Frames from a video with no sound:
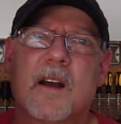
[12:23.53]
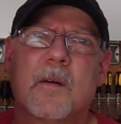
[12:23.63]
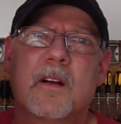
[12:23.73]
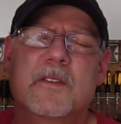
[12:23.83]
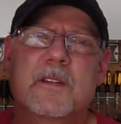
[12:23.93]

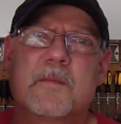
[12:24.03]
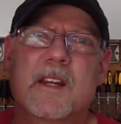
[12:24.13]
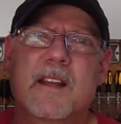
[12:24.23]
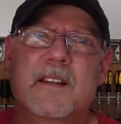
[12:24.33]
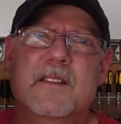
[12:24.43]
I watched
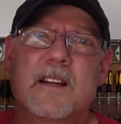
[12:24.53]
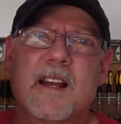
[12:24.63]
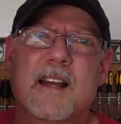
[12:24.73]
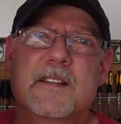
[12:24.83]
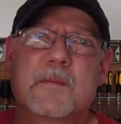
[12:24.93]
him take his
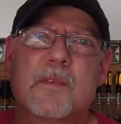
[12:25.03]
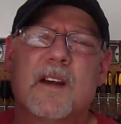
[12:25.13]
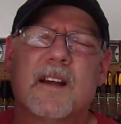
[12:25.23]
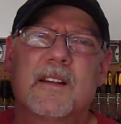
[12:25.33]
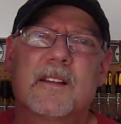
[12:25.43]
last
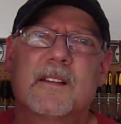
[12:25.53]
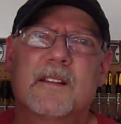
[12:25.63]
breath.